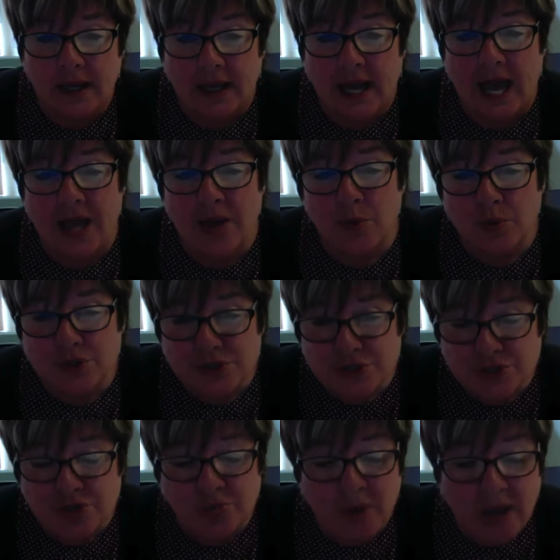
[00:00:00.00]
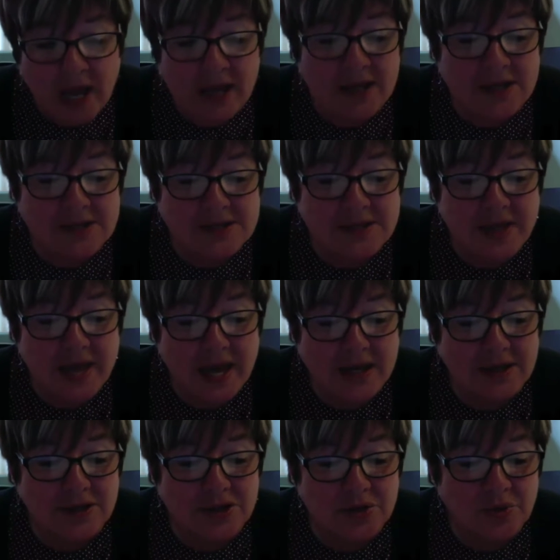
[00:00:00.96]
I would surmise
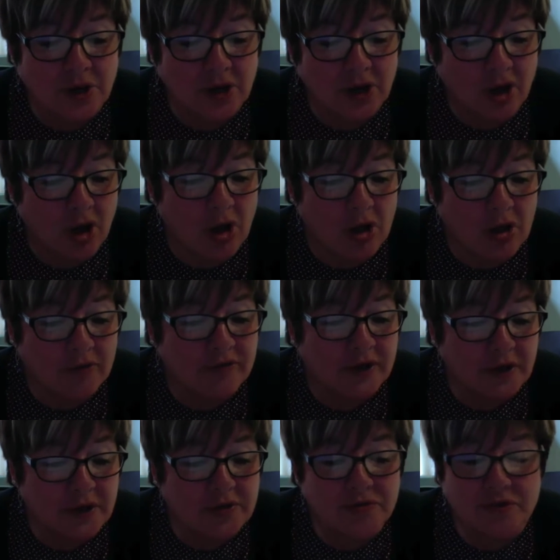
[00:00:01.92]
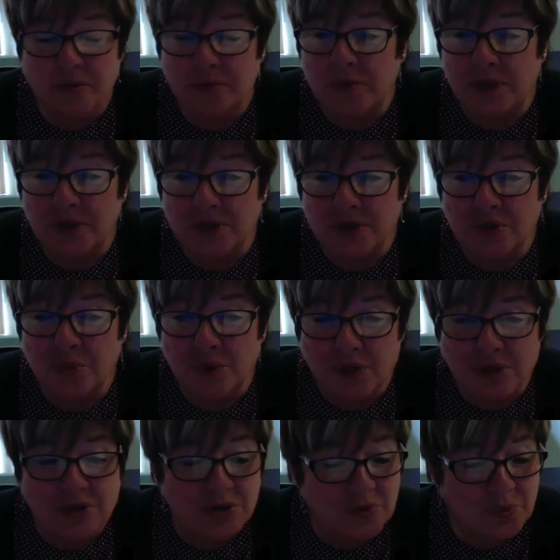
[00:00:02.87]
that you are all very familiar
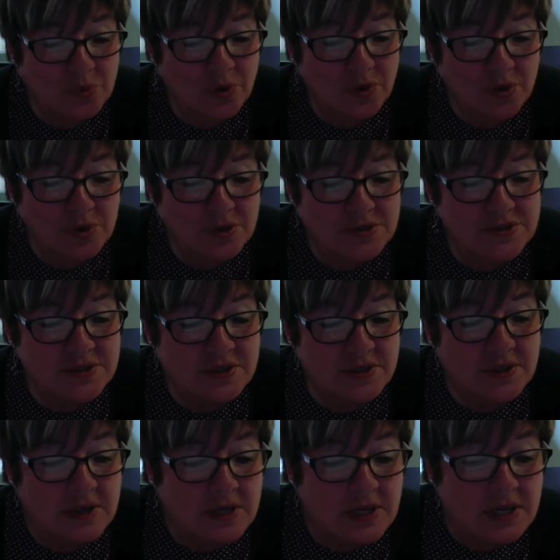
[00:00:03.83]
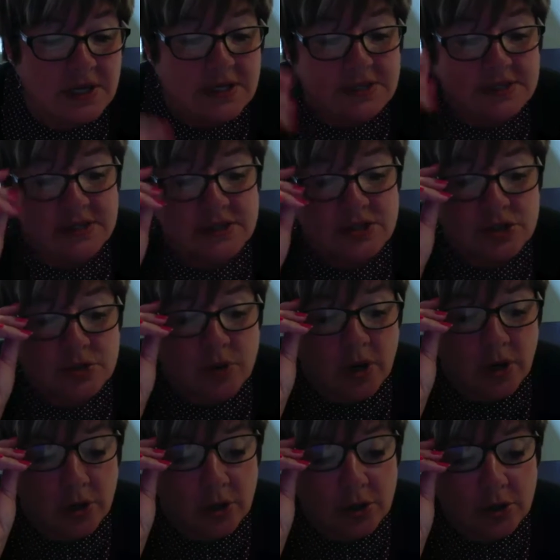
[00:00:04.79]
with your roles, since you
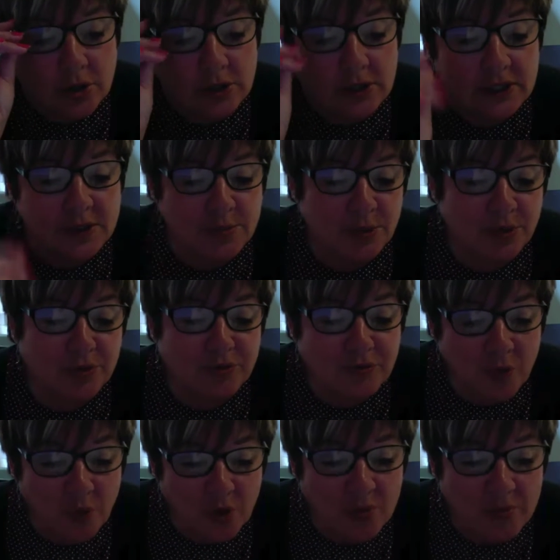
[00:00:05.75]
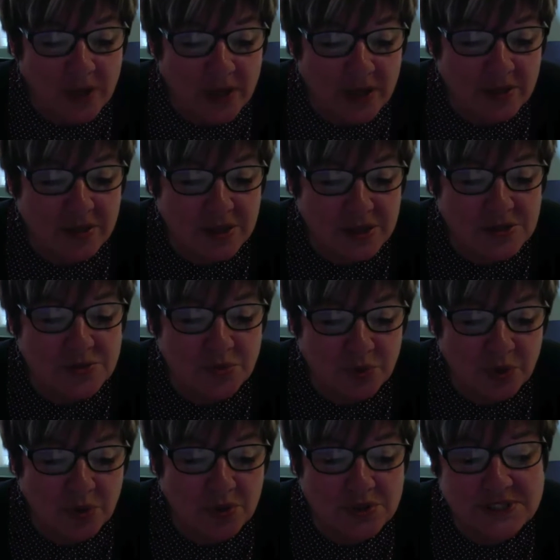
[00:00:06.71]
are currently performing these
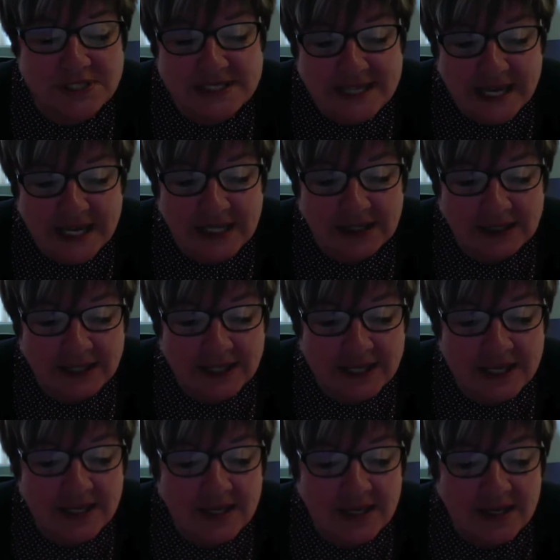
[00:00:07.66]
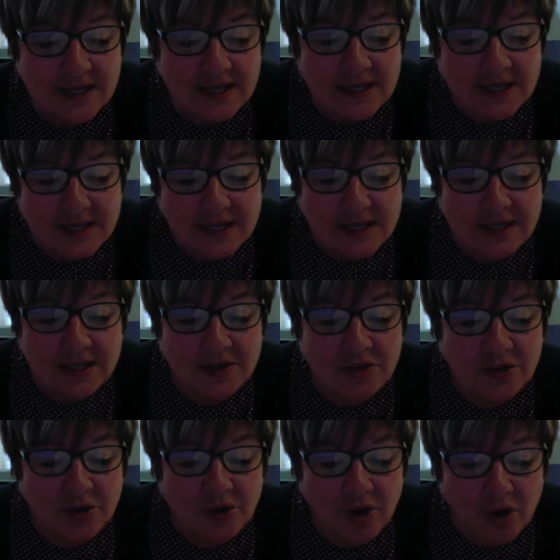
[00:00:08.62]
roles daily in
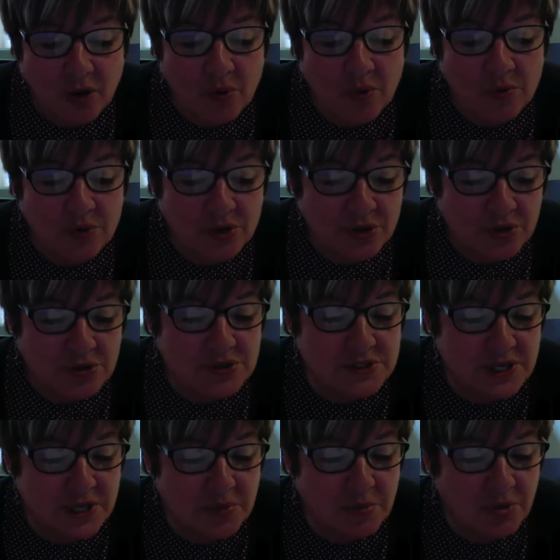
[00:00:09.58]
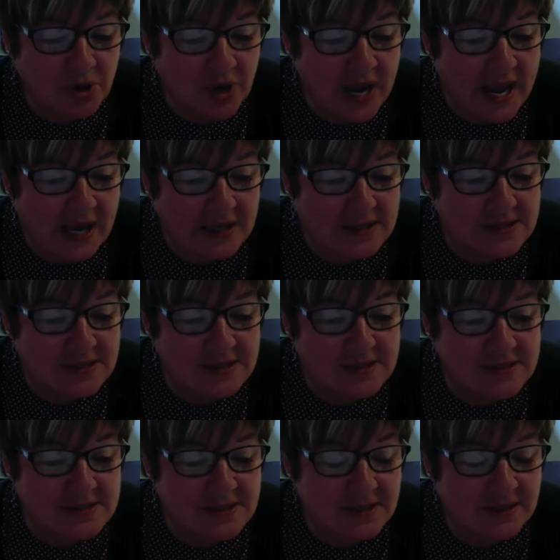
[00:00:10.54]
your own nursing
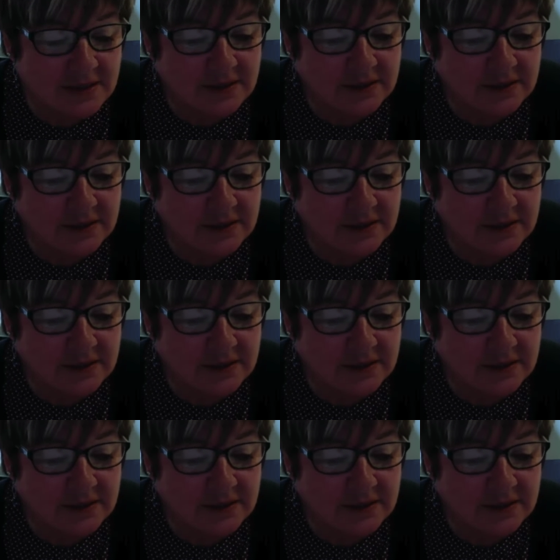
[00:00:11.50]
practice.